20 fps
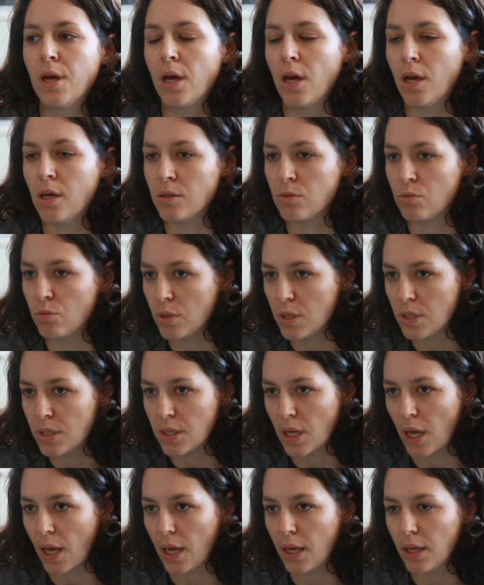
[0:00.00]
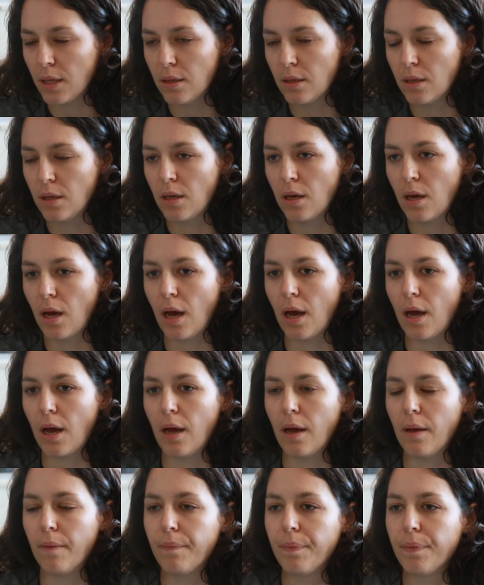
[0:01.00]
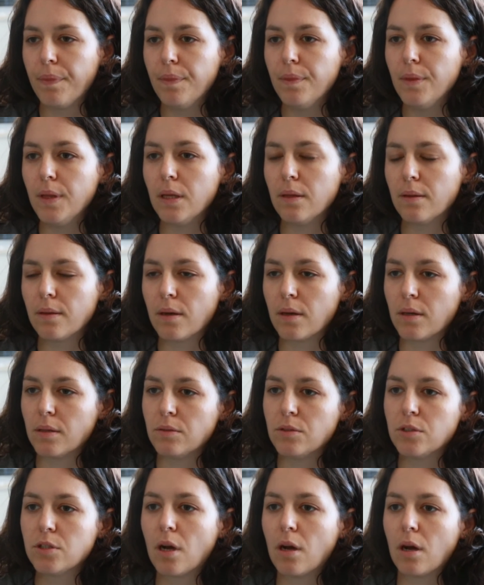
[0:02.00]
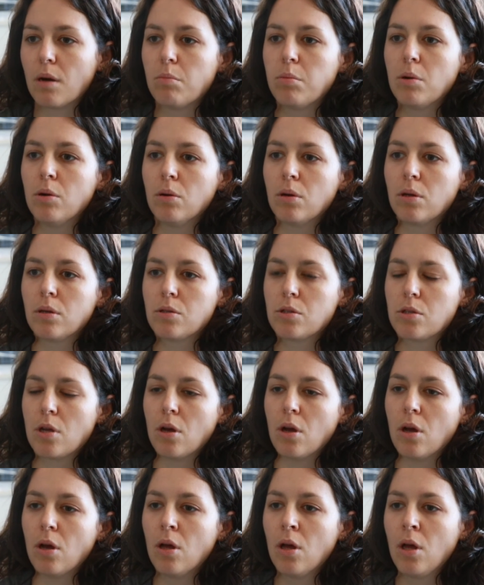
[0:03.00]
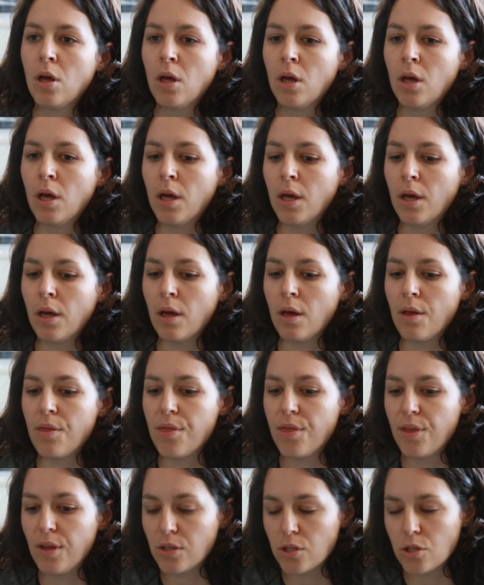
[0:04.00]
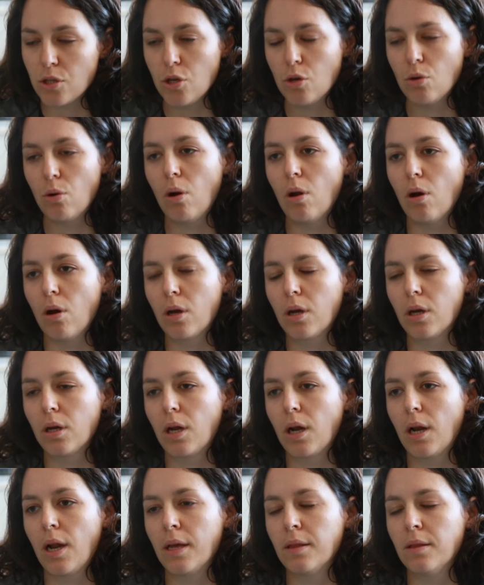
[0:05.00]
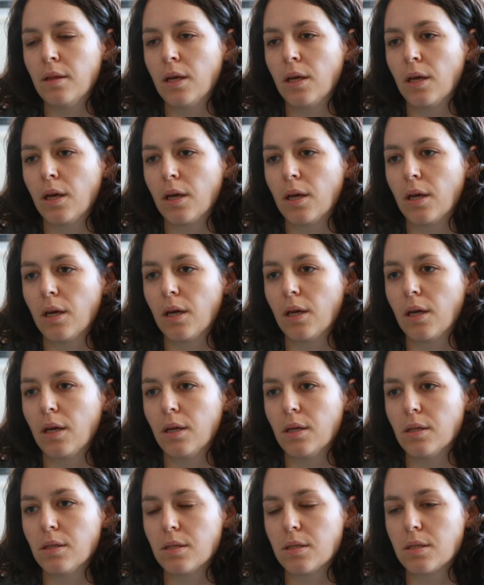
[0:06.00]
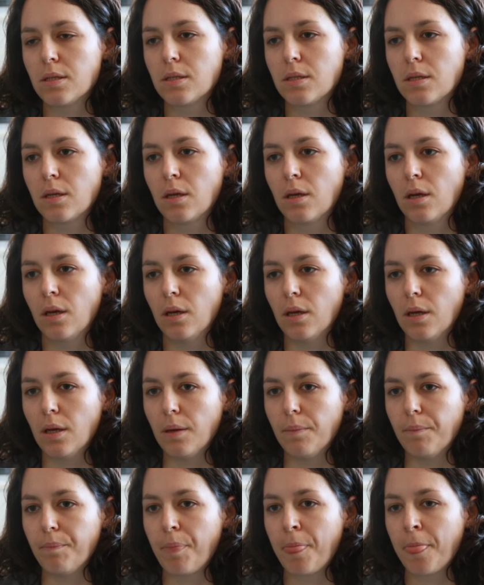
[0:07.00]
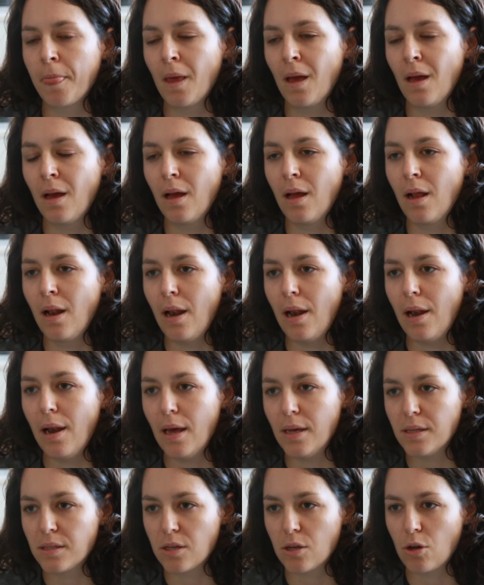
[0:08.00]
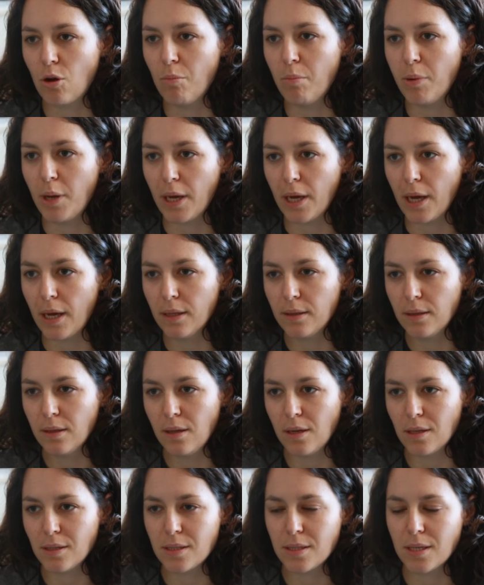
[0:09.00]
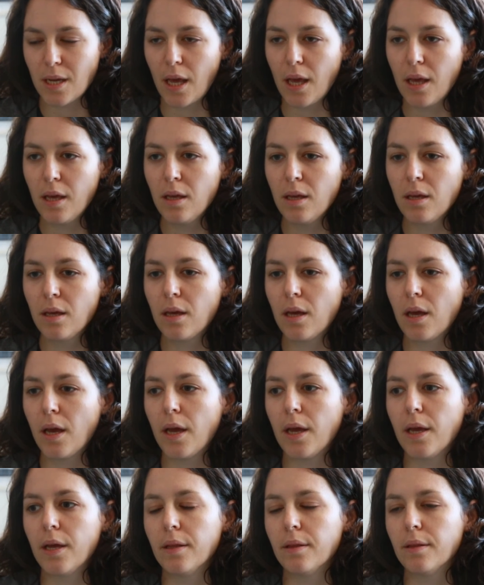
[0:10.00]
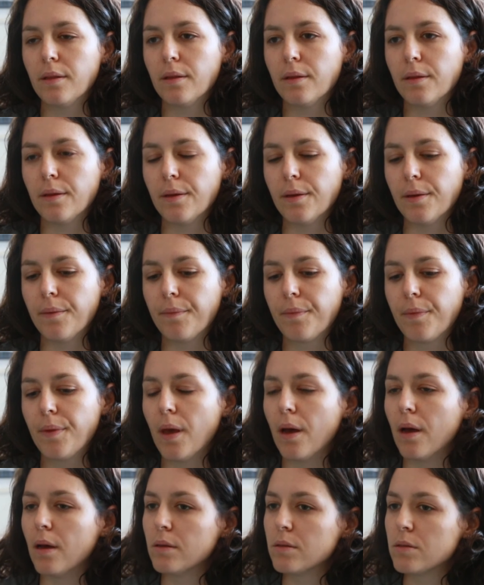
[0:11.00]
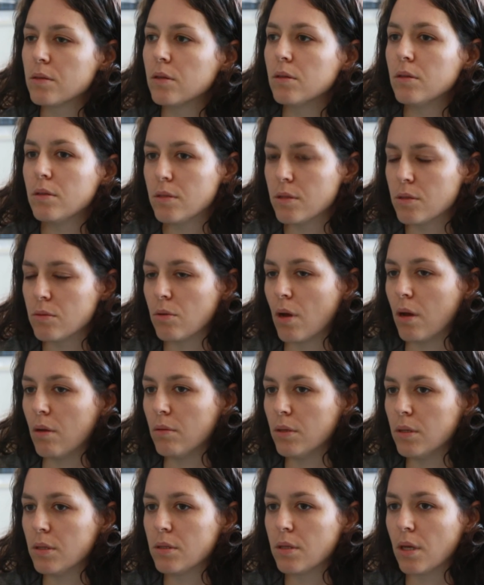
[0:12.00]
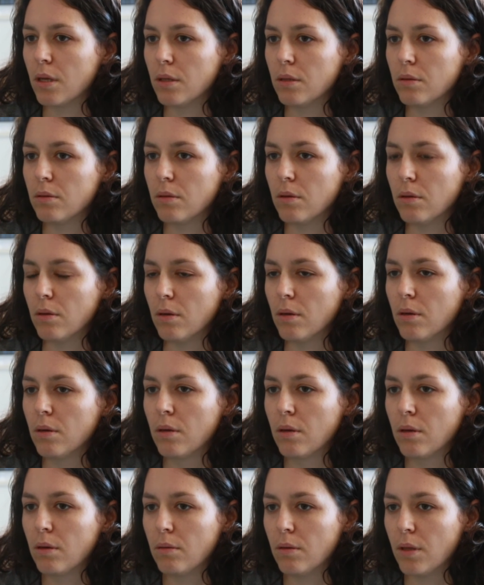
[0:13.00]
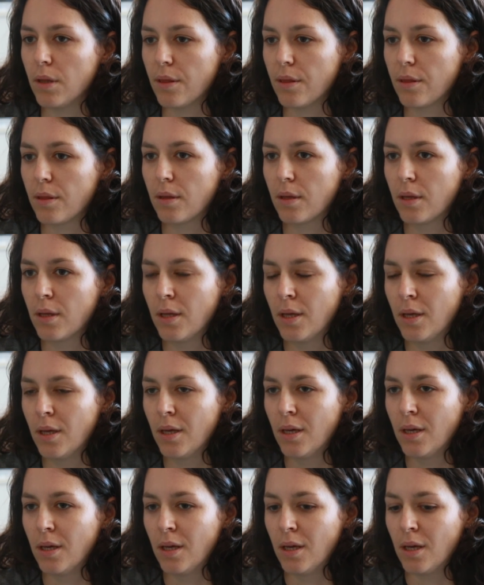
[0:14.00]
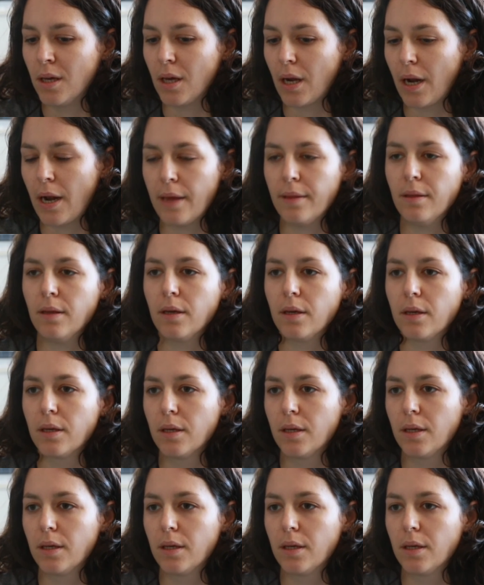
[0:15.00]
as we said, a neater and sharp look. So this new lock cladding is less complicated, let's say, and yeah, so this is why we decided to go with cladding.